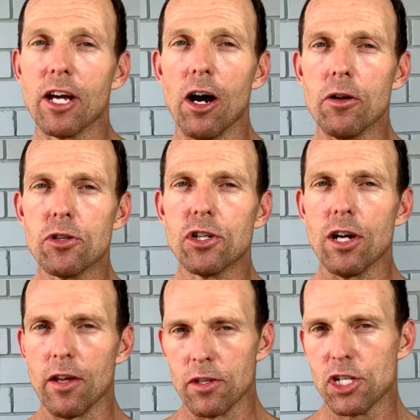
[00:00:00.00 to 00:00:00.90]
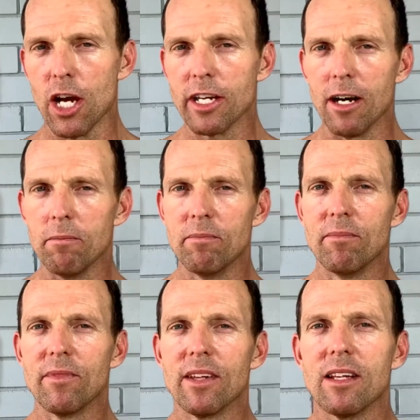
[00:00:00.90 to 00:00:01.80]
coach at The Shake Up.
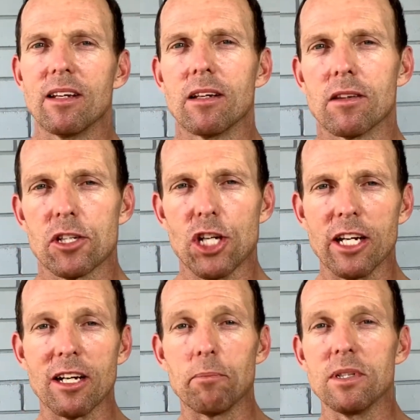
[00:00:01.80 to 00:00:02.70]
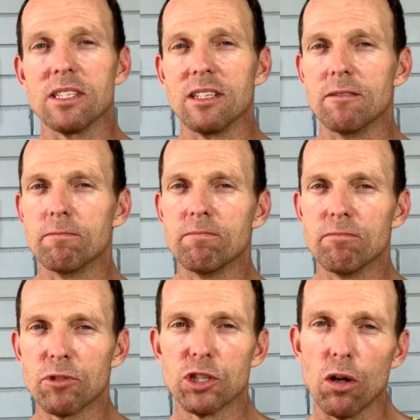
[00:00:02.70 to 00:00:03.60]
The Shake Up is a
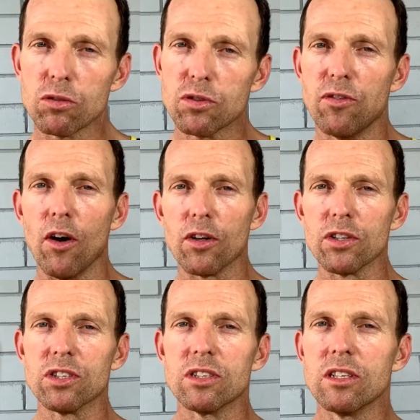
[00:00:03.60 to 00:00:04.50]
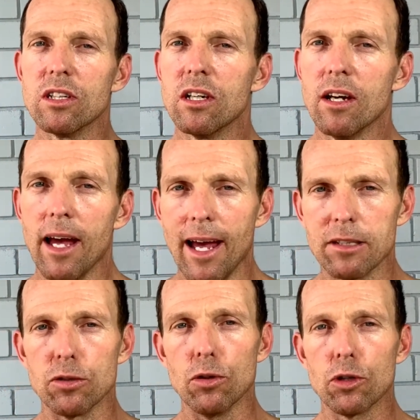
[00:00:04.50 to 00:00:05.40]
results-focused
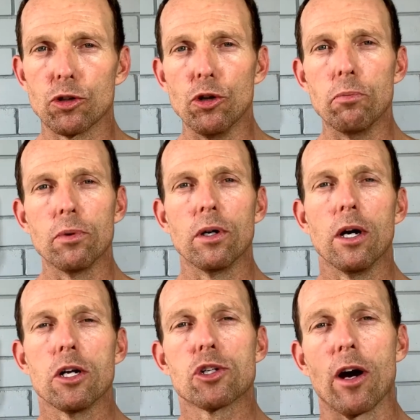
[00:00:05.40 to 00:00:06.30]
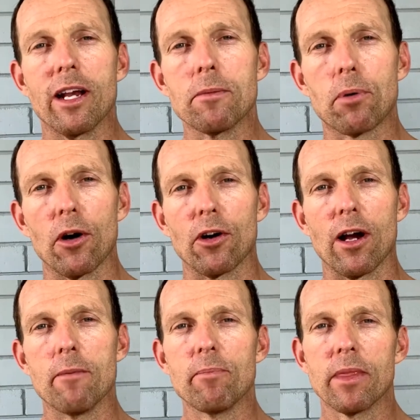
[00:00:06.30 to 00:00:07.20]
outdoor group training
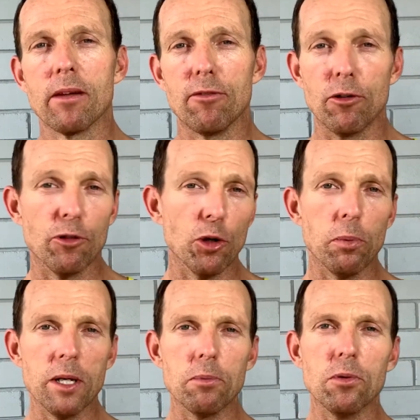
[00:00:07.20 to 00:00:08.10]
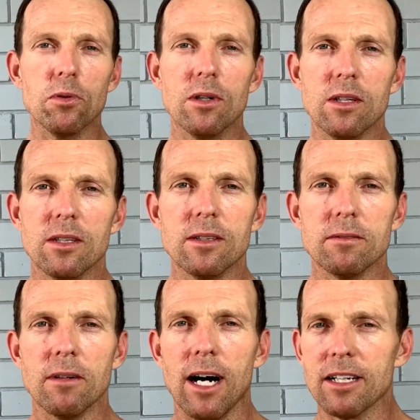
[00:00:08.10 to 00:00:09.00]
program for real people.
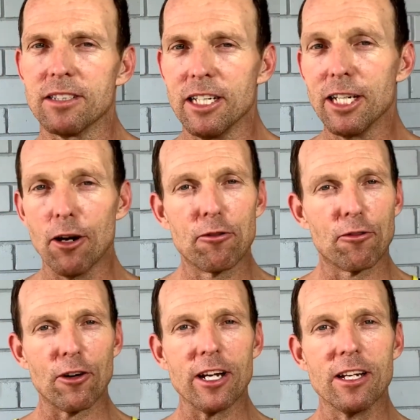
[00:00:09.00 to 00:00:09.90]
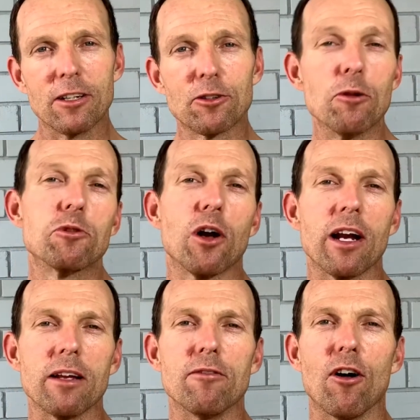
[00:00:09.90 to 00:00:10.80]
It's an ego-free group
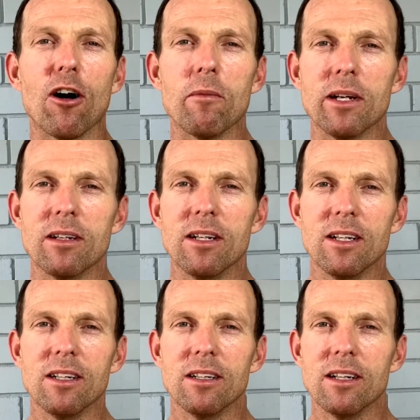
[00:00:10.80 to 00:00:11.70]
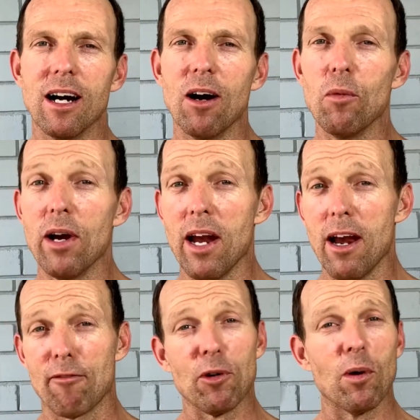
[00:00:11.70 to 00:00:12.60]
training environment where
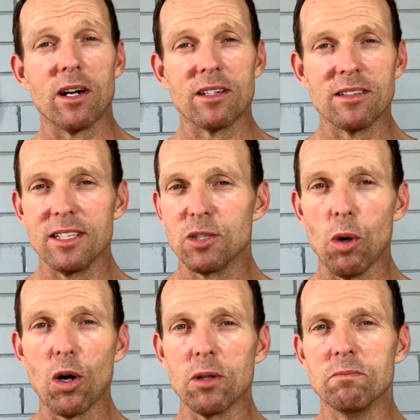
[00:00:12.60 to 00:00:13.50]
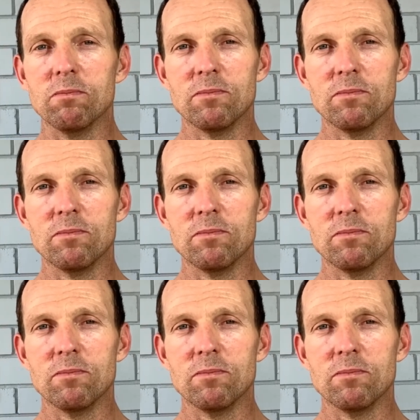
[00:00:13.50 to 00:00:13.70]
everyone is welcome.